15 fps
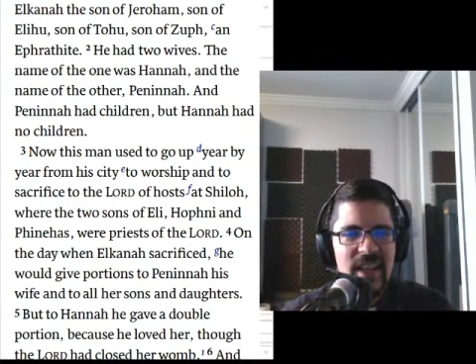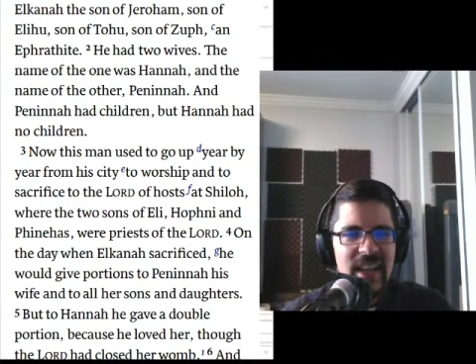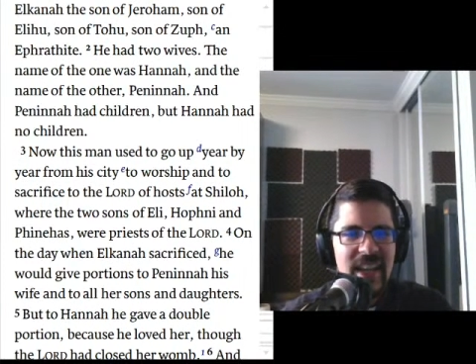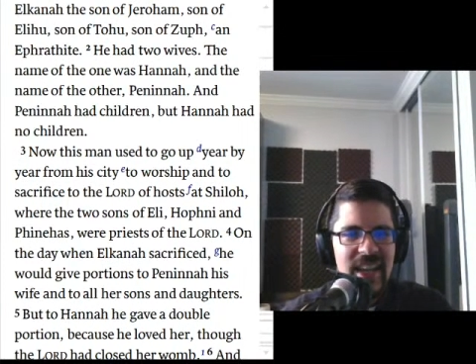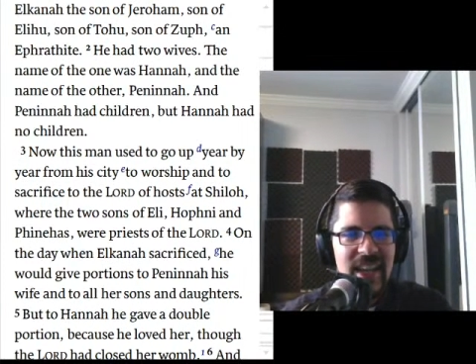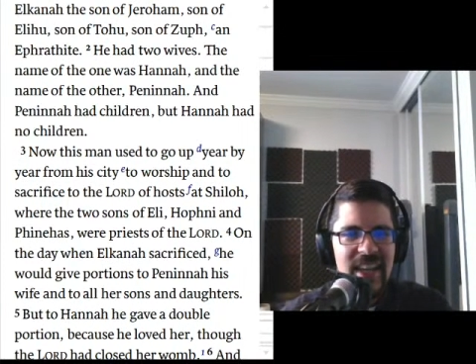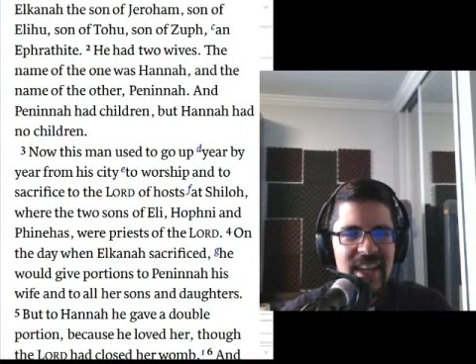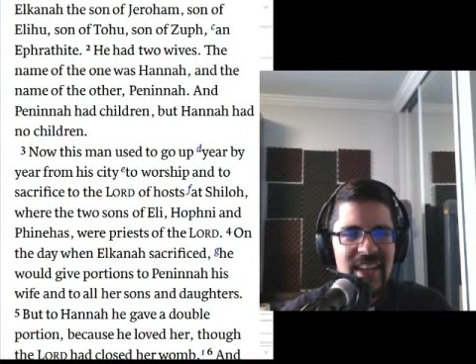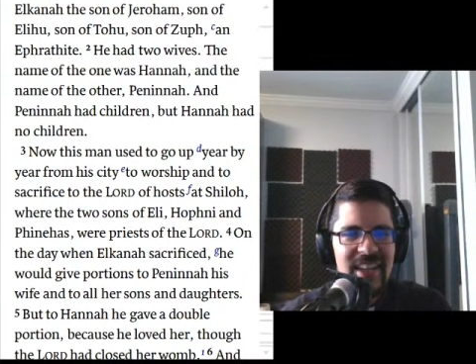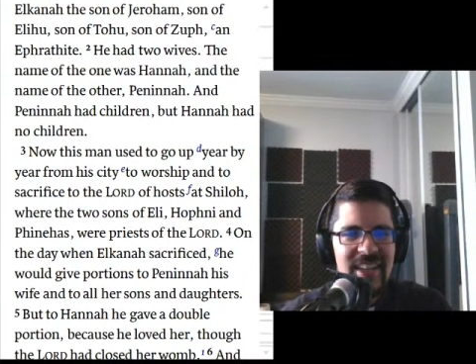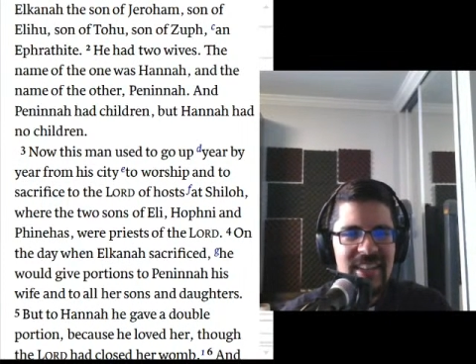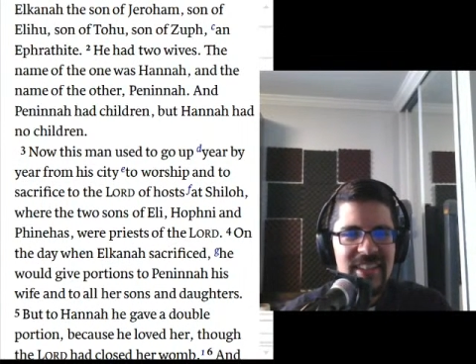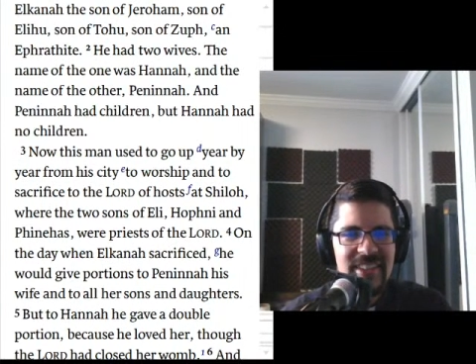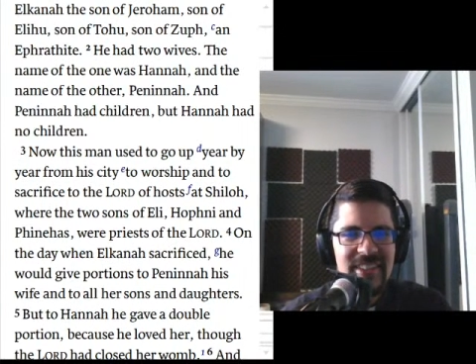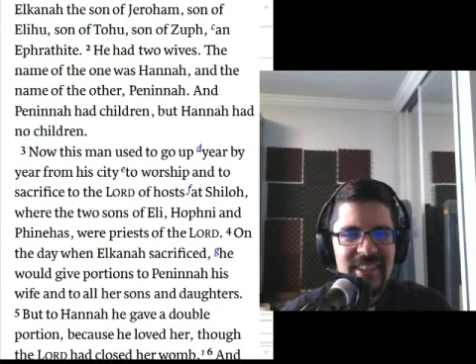
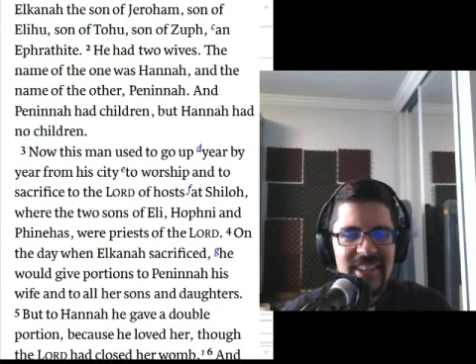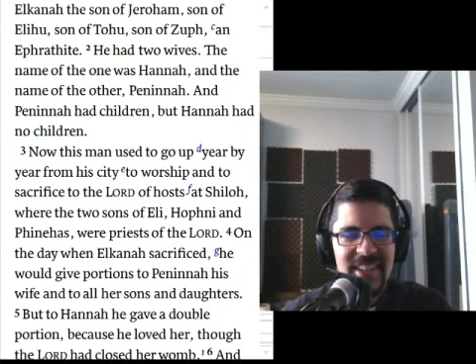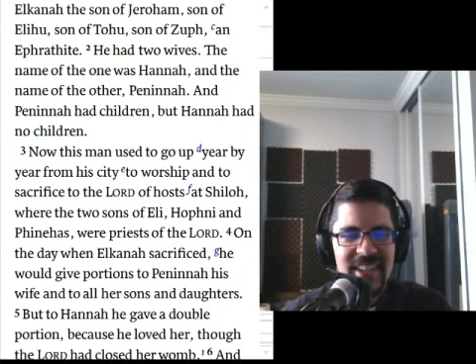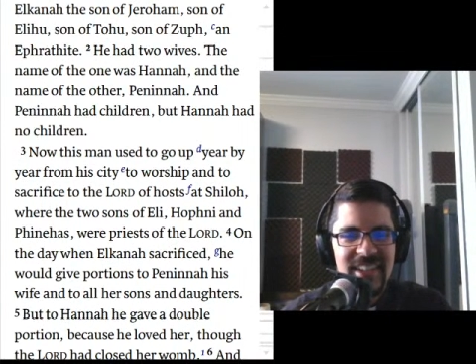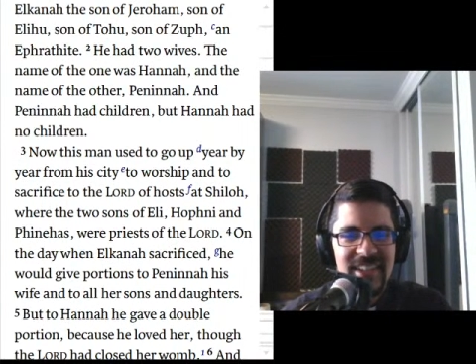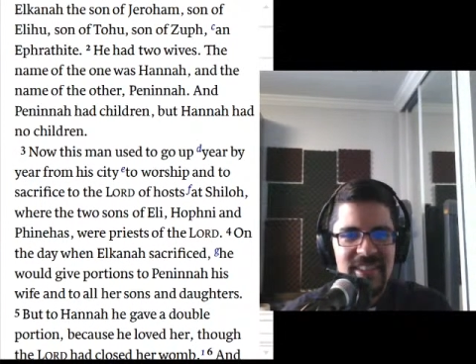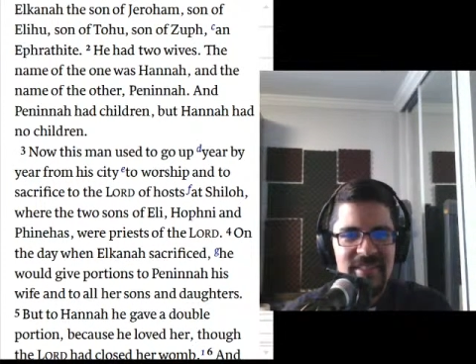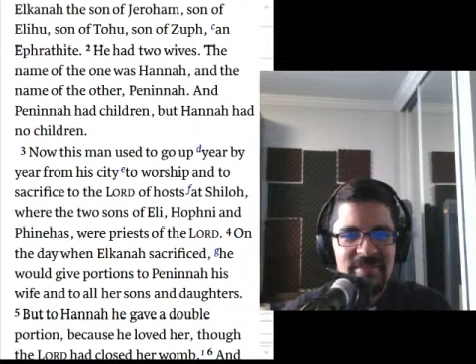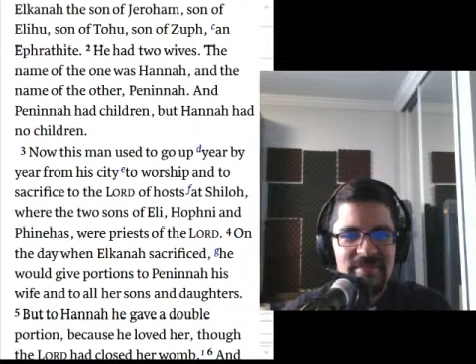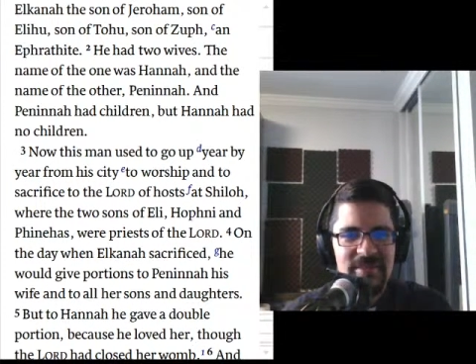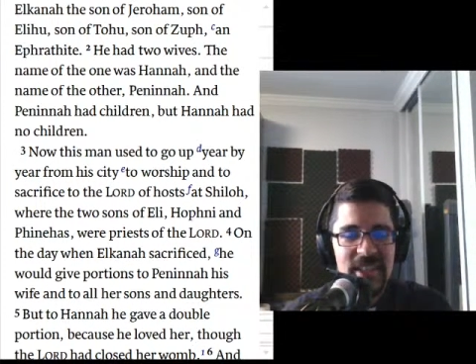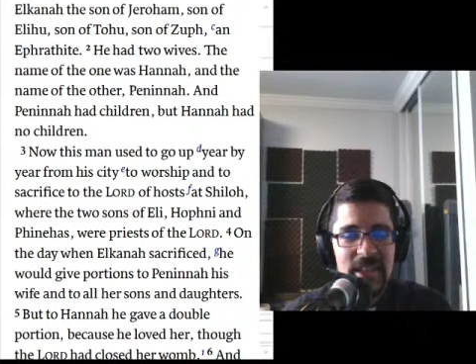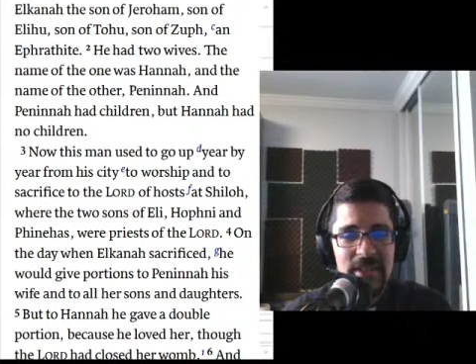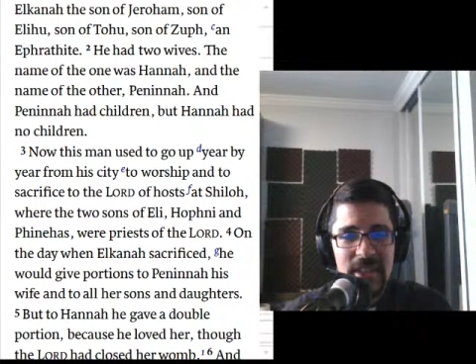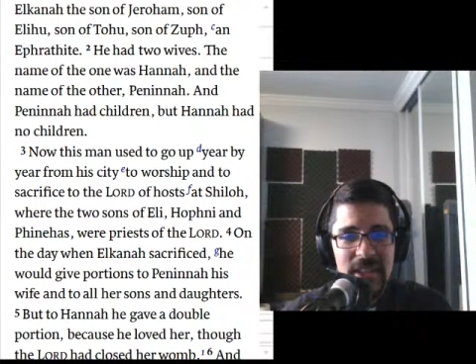And,
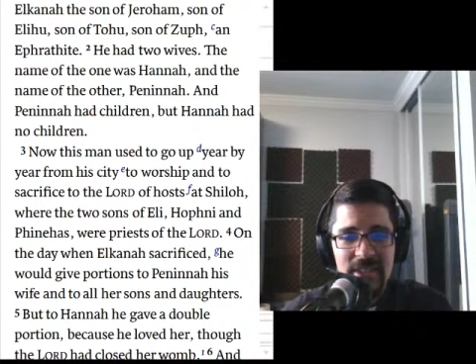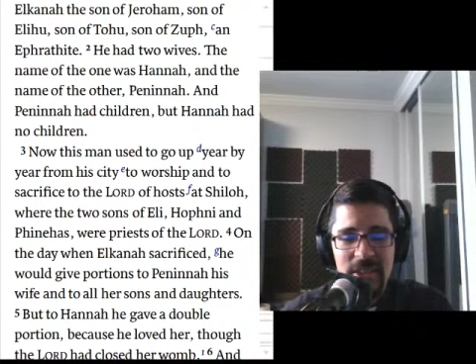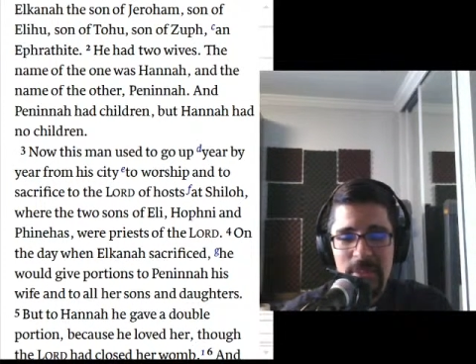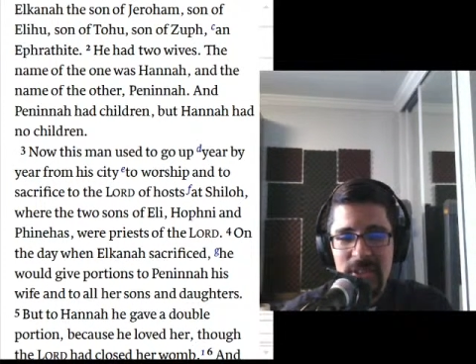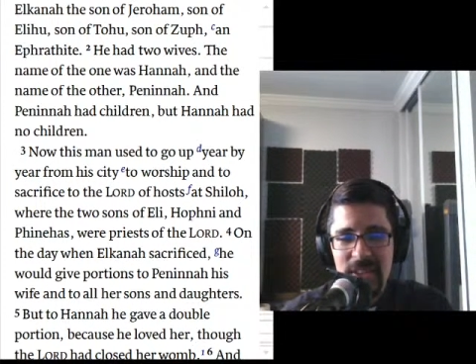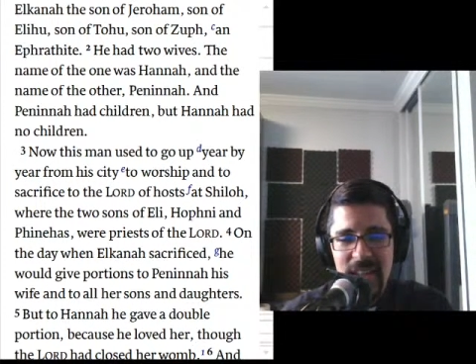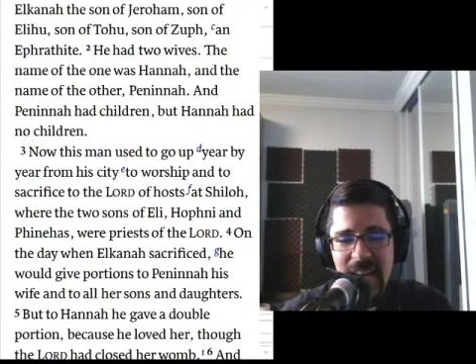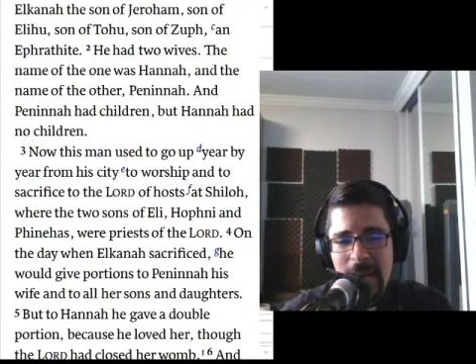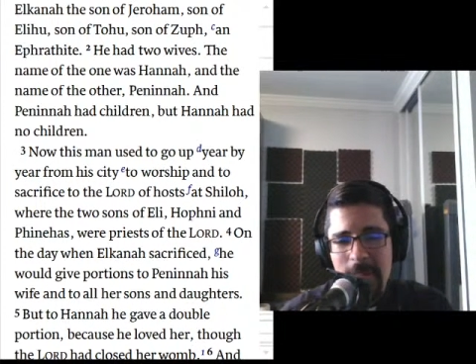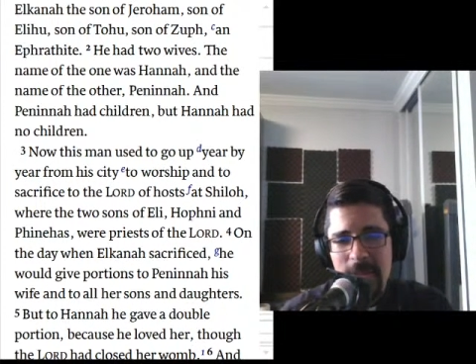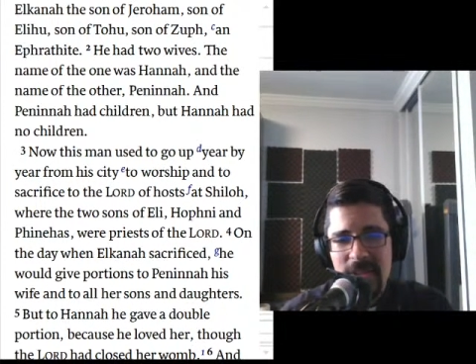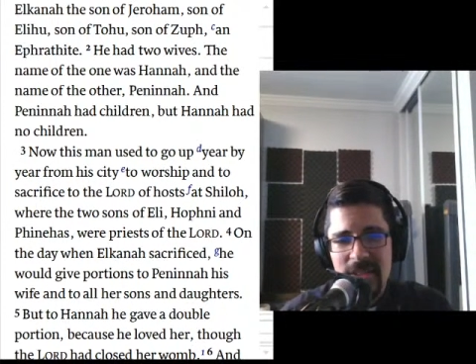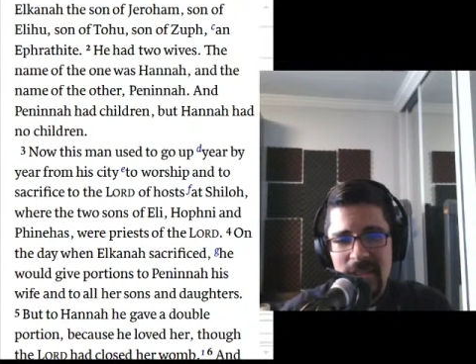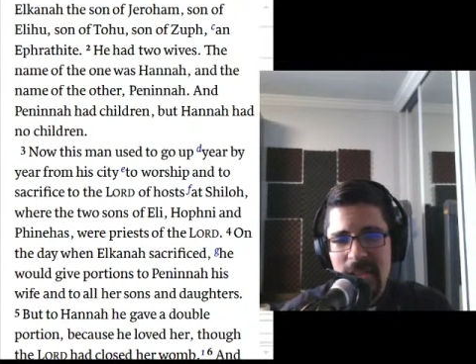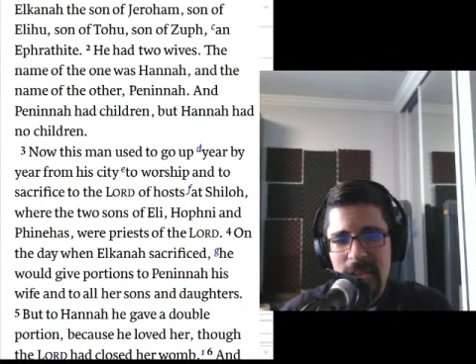that's something that
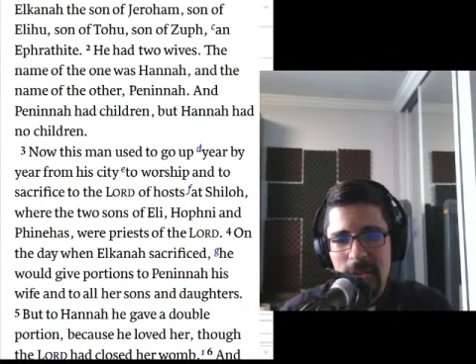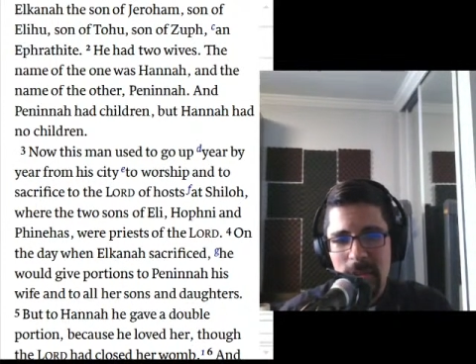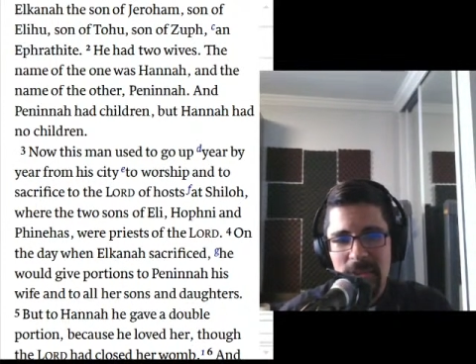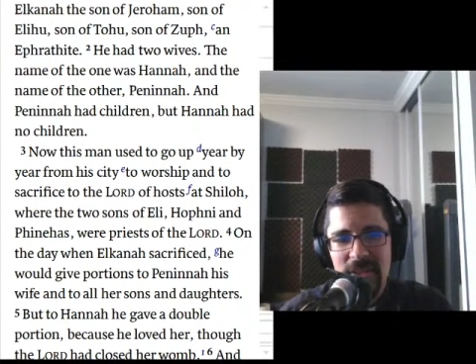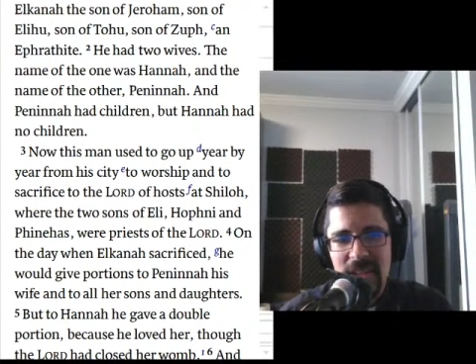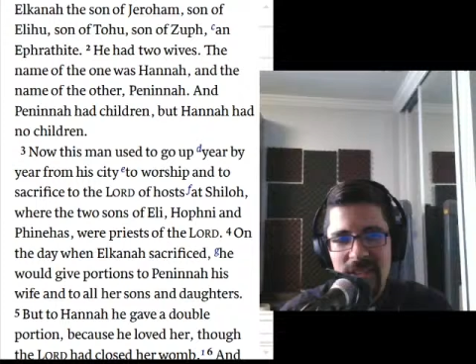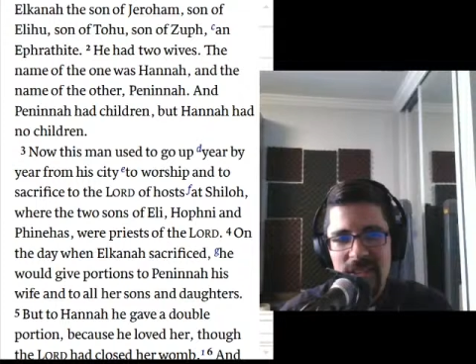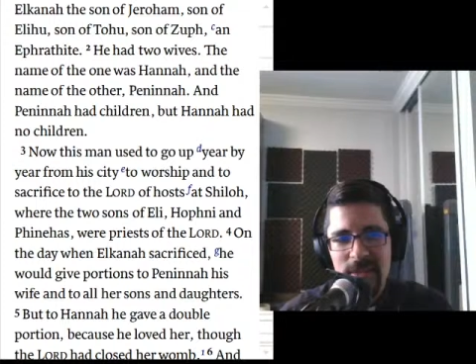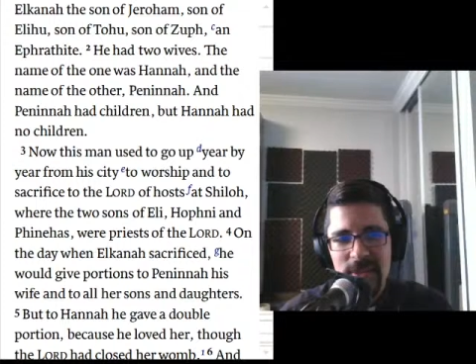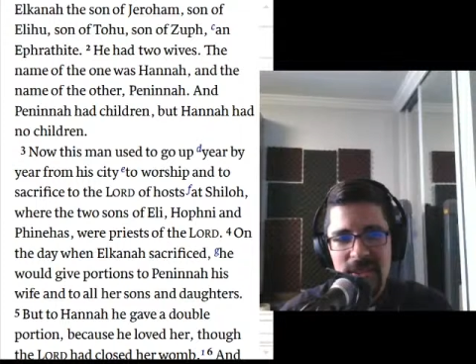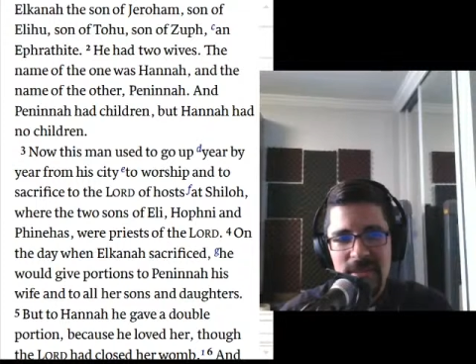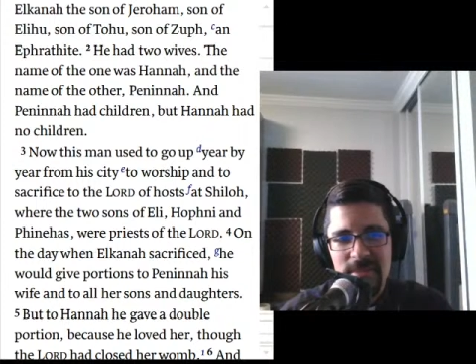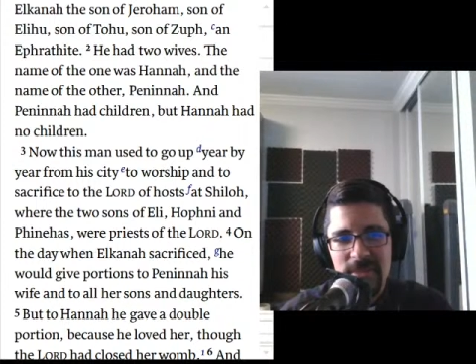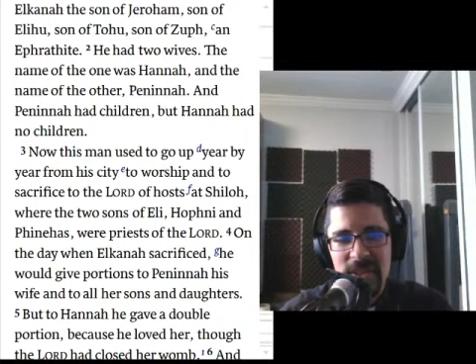happened in the Old Testament,